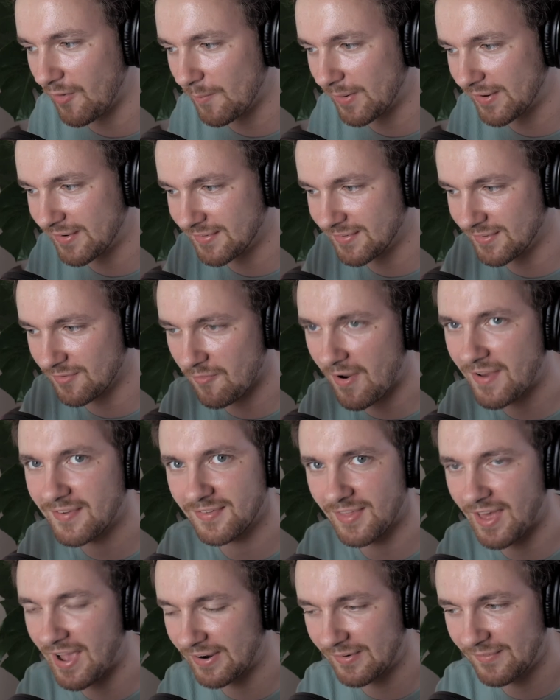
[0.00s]
because the rest
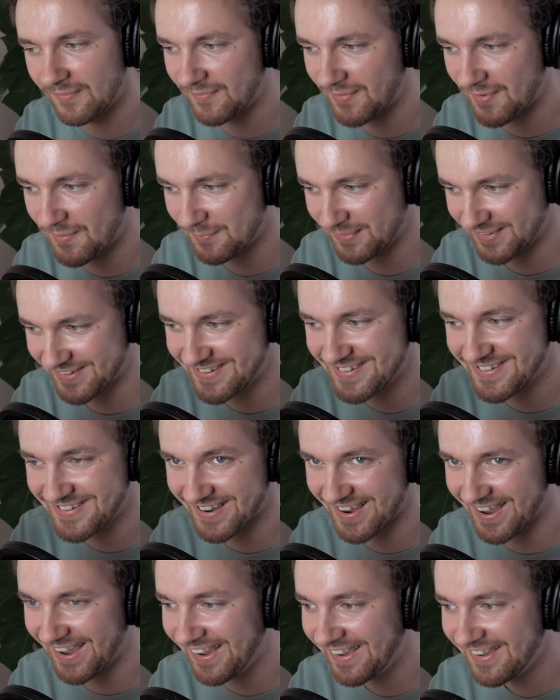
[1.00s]
of the Hangover films are
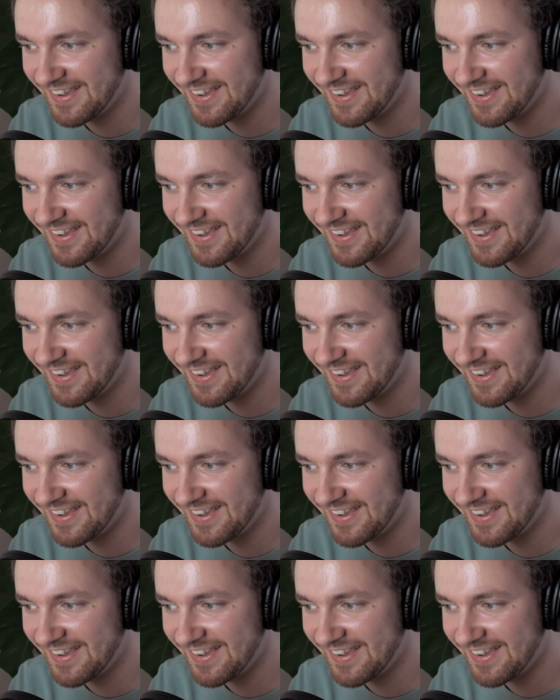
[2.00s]
shit.